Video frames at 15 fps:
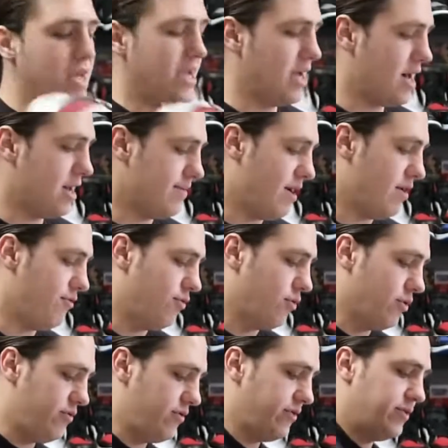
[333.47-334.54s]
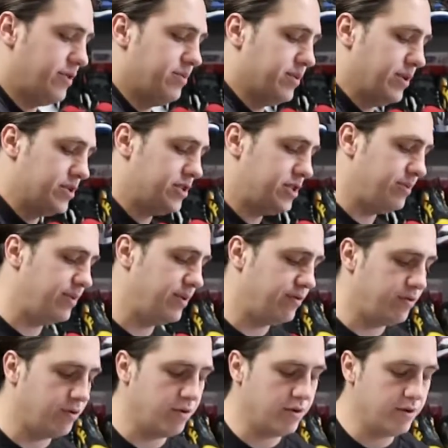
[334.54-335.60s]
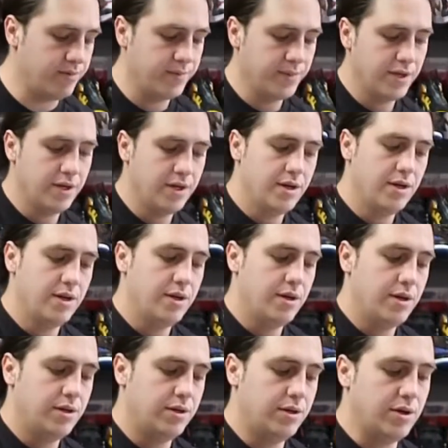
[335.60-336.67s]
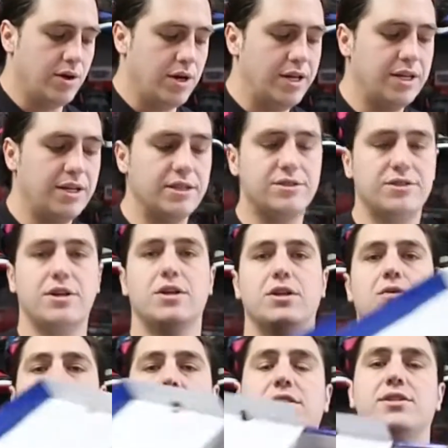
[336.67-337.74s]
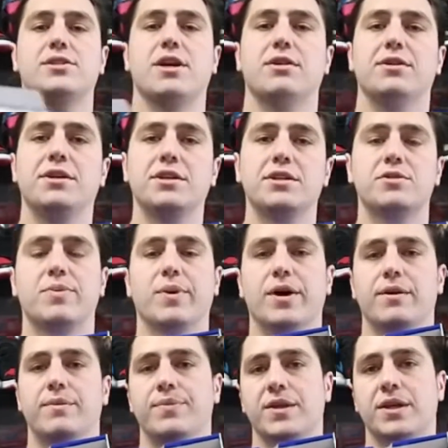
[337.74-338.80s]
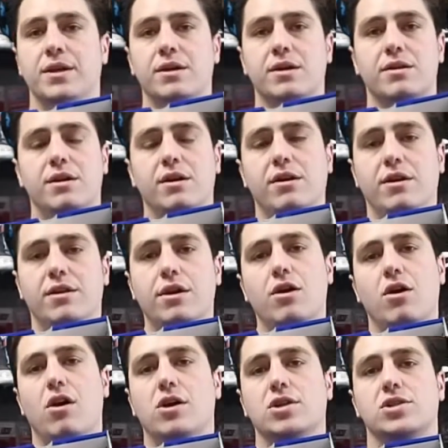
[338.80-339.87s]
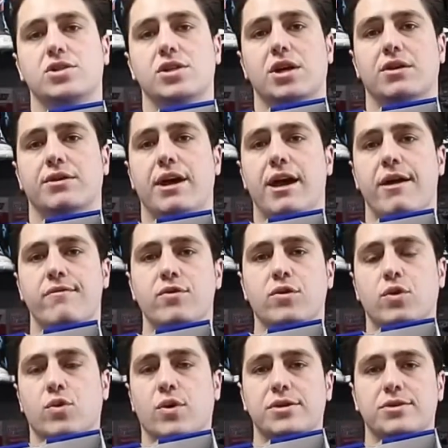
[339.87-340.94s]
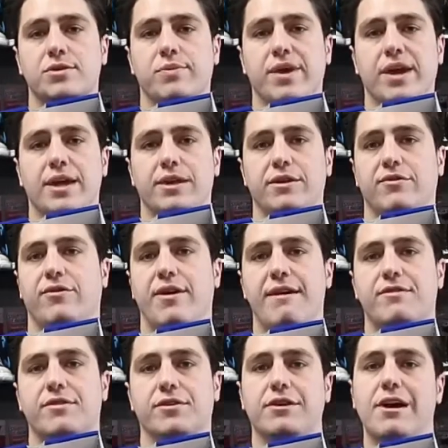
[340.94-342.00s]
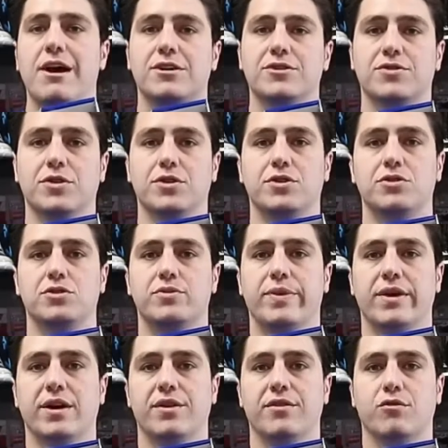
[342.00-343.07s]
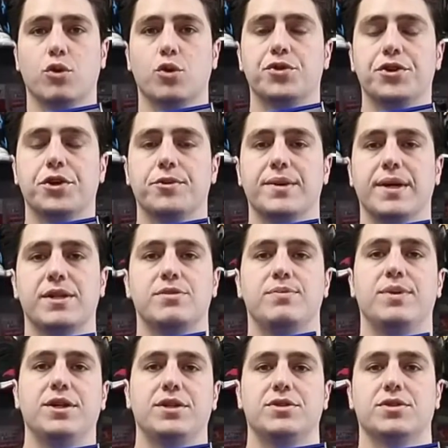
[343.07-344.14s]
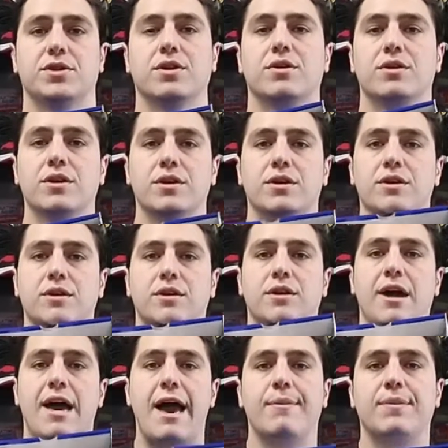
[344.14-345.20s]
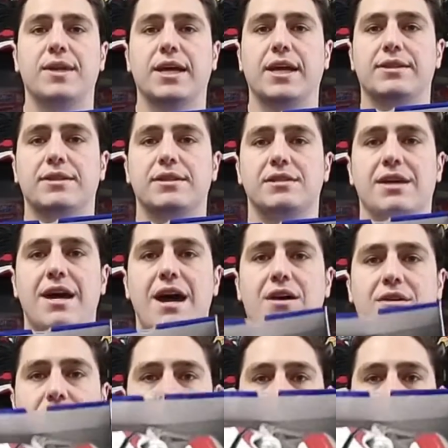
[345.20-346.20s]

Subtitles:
I got about $4.50 plus shipping for them. You know, I didn't necessarily want to sell these, but they're a hard sale. Not everyone wants to pay $500 for a used pair of roller derby SBs. So happy to get these out.